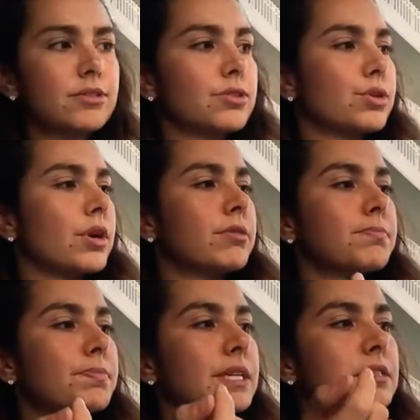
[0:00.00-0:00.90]
So I'll
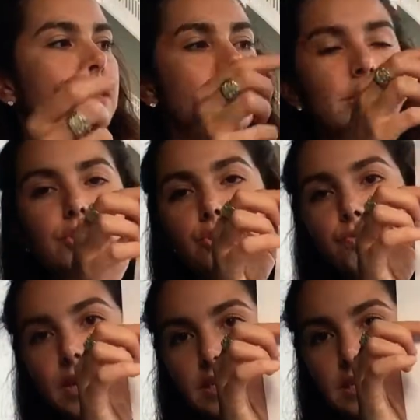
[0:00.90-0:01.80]
basically just
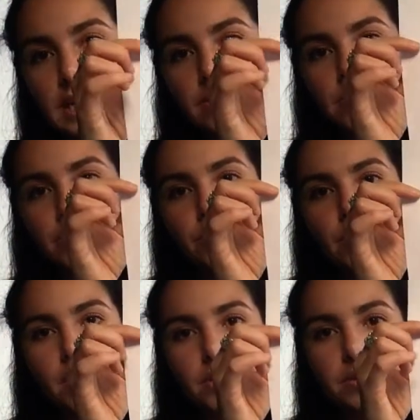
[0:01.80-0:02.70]
write down, you know,
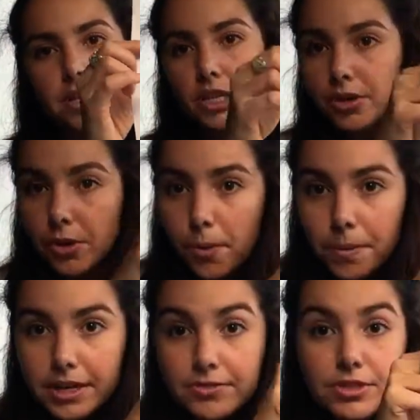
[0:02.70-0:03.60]
all the clinical
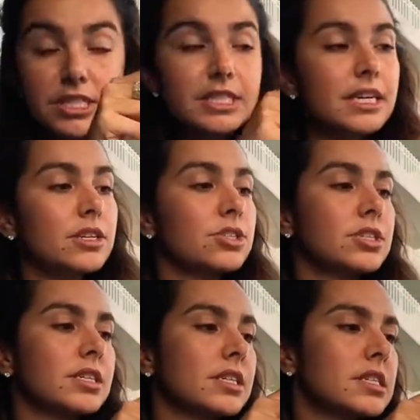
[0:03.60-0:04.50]

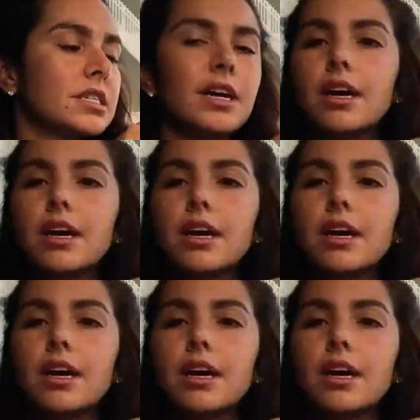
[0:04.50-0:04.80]
manifestations.